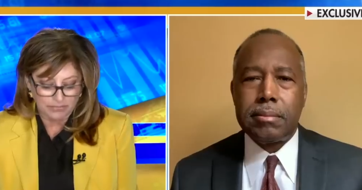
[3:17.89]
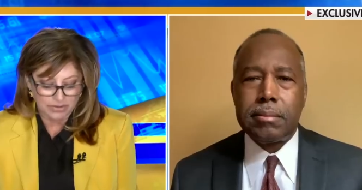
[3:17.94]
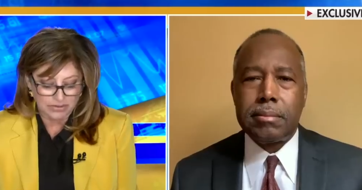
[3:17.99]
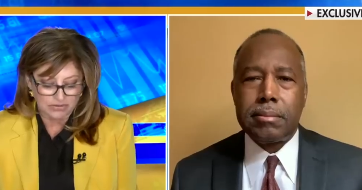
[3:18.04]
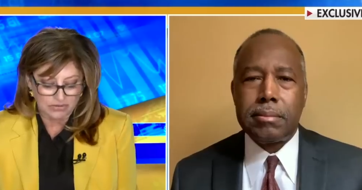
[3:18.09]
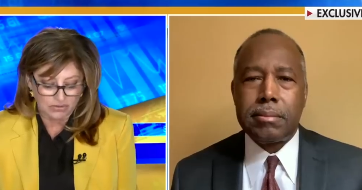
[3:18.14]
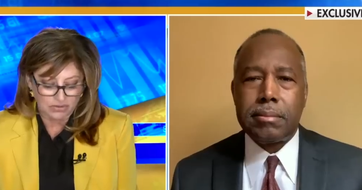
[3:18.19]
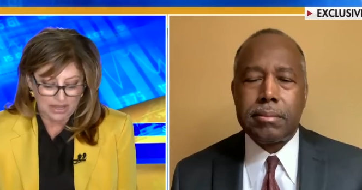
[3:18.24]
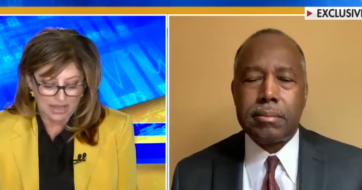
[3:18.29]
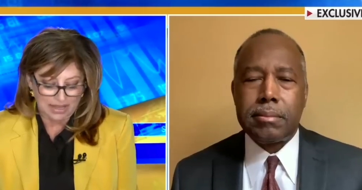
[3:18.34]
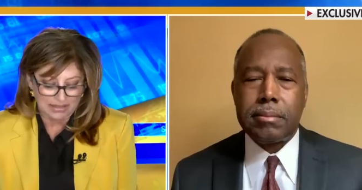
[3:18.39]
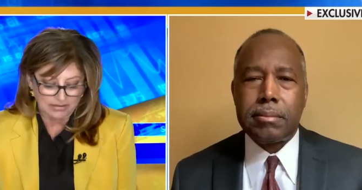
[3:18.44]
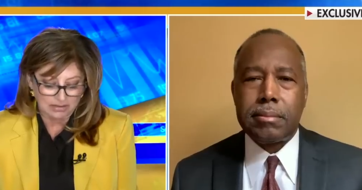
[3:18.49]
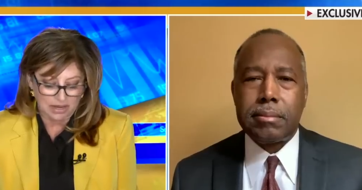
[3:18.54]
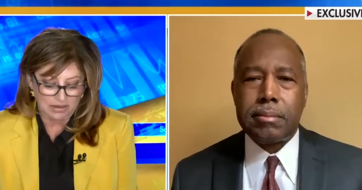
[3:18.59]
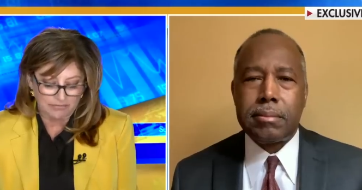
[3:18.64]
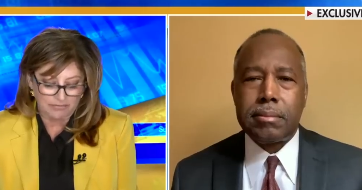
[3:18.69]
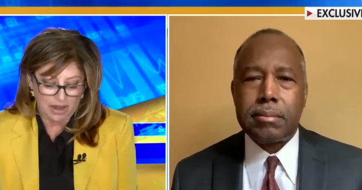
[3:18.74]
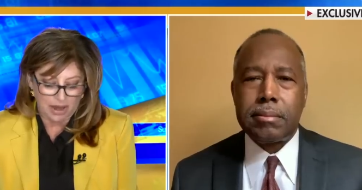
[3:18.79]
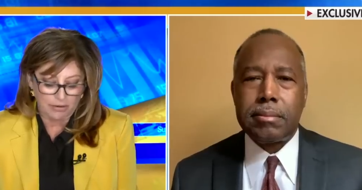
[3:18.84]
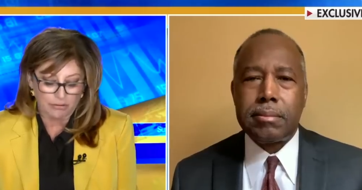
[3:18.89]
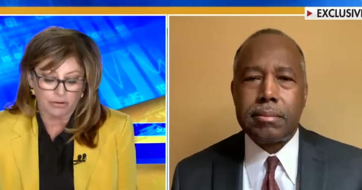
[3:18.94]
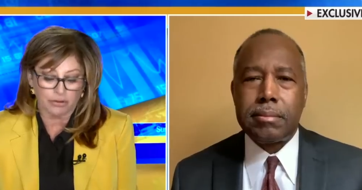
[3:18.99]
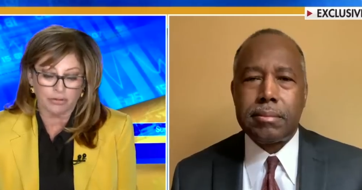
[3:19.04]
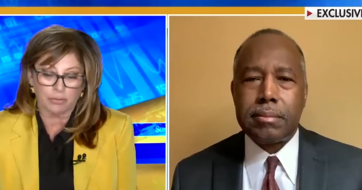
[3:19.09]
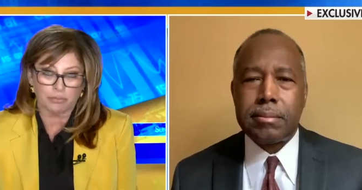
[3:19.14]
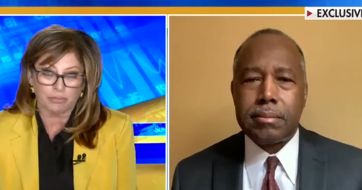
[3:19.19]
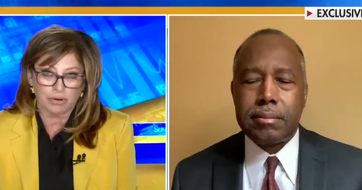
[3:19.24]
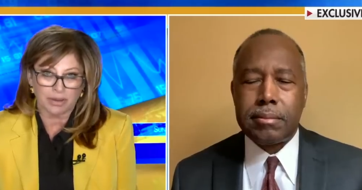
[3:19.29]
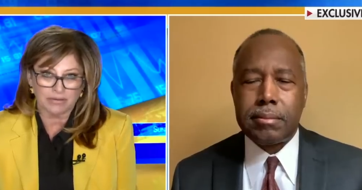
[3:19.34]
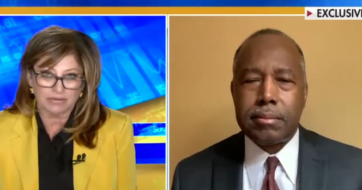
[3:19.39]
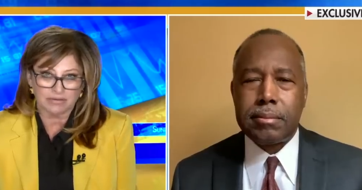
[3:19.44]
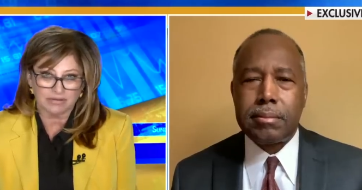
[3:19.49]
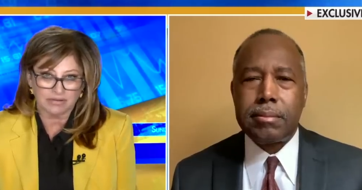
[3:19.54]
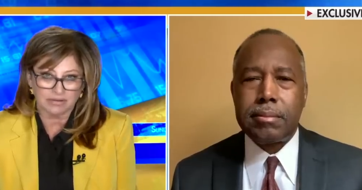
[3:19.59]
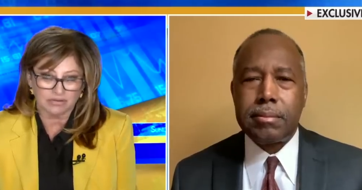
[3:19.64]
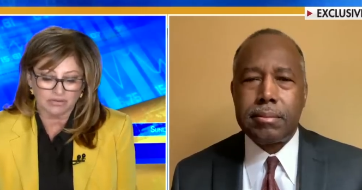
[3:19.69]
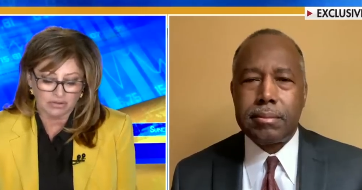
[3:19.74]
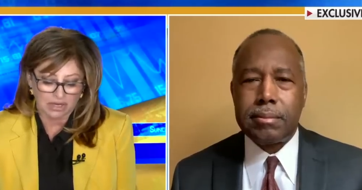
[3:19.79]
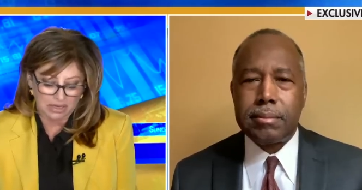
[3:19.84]
Speaker 1: This is the antiviral the
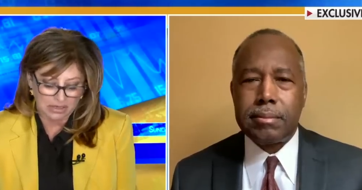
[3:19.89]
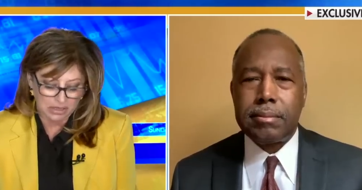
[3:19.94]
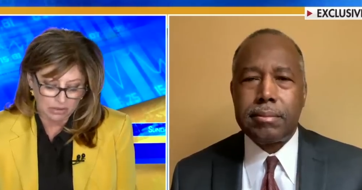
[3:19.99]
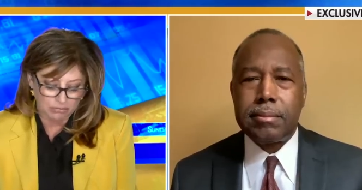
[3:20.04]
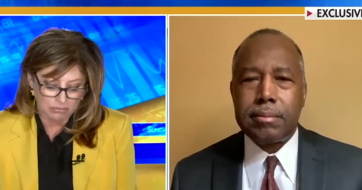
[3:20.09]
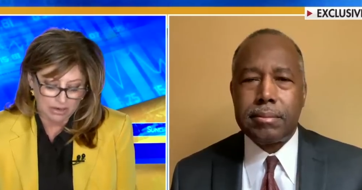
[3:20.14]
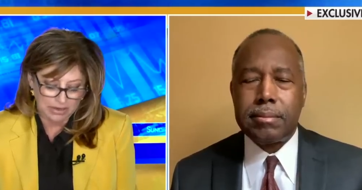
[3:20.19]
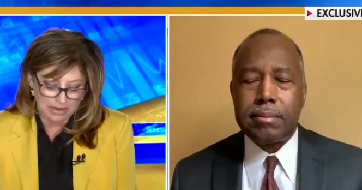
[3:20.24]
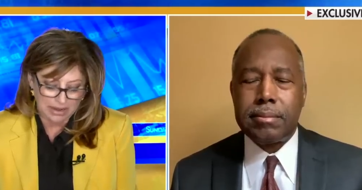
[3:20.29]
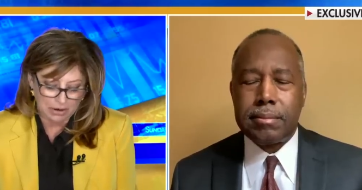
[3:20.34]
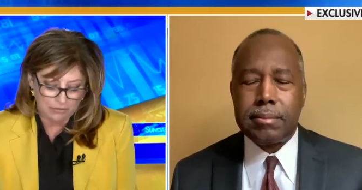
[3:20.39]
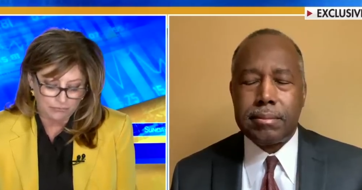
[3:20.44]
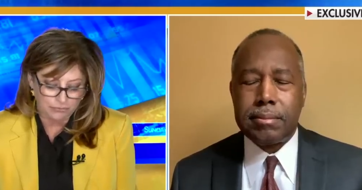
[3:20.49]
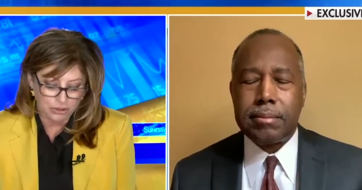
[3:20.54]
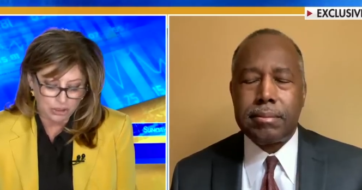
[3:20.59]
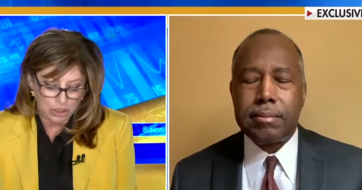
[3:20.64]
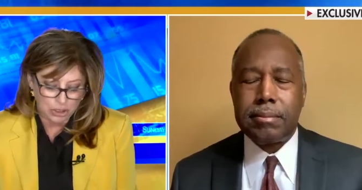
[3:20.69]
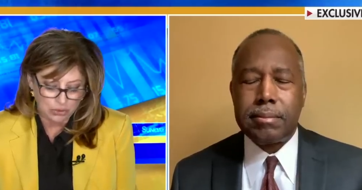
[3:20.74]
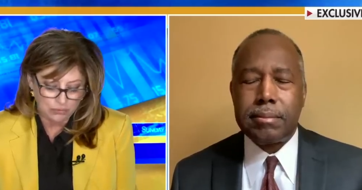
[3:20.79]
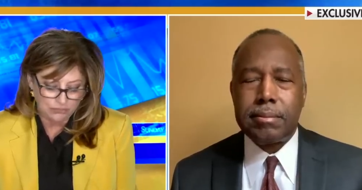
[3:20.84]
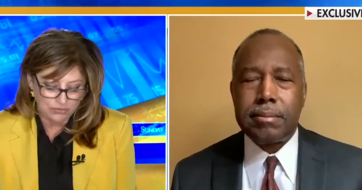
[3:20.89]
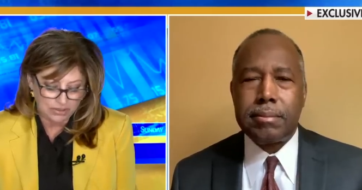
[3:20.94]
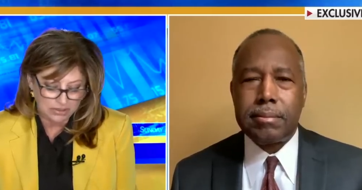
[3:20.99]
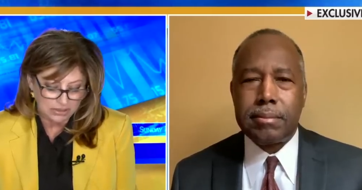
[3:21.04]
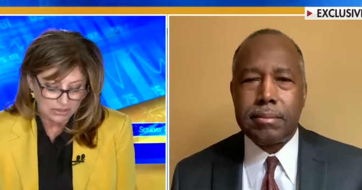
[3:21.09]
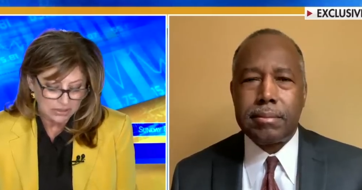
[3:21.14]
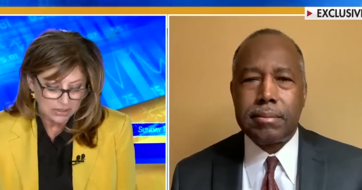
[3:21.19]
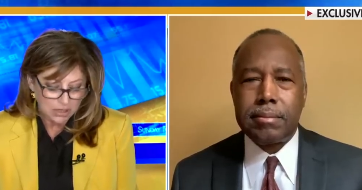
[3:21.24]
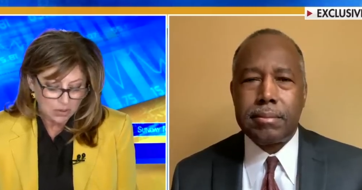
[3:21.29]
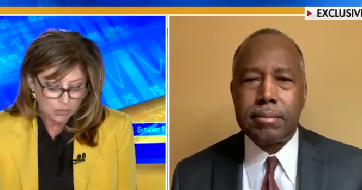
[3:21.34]
president is taking right now for COVID.